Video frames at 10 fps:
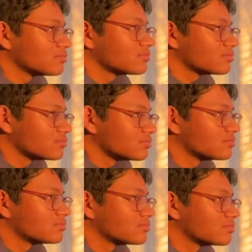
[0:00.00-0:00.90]

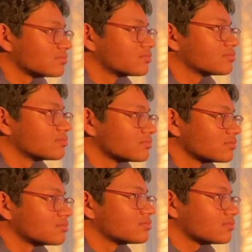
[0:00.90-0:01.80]

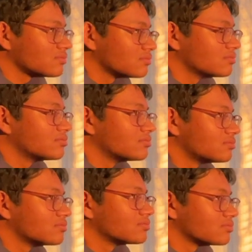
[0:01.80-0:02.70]

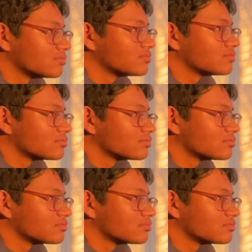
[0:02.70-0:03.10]
The person shown says nothing.